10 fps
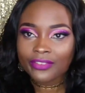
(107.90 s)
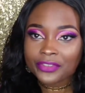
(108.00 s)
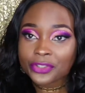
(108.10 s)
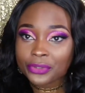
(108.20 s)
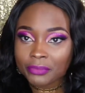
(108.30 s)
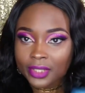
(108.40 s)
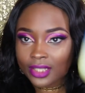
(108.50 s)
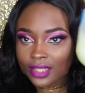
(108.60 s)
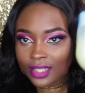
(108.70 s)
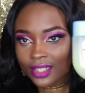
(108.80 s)
favorite
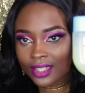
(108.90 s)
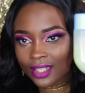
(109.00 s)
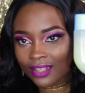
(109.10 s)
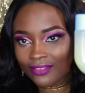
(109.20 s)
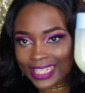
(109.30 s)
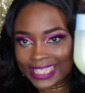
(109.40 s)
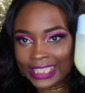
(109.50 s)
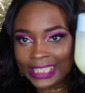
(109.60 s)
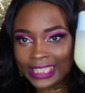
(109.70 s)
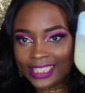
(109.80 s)
treatment,
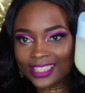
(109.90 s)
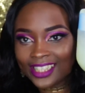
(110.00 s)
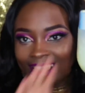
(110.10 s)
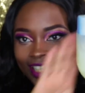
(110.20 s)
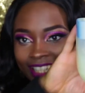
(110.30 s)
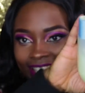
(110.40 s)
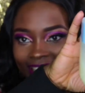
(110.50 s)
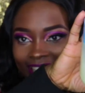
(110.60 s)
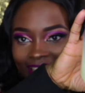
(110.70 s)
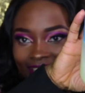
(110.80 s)
Vaseline.
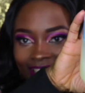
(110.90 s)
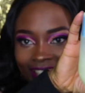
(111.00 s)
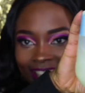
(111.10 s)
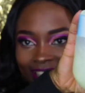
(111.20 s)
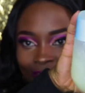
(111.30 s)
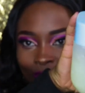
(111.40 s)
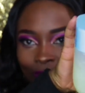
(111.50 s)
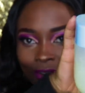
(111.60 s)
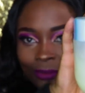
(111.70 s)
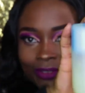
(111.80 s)
Can't go
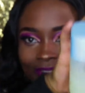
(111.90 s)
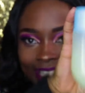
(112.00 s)
wrong with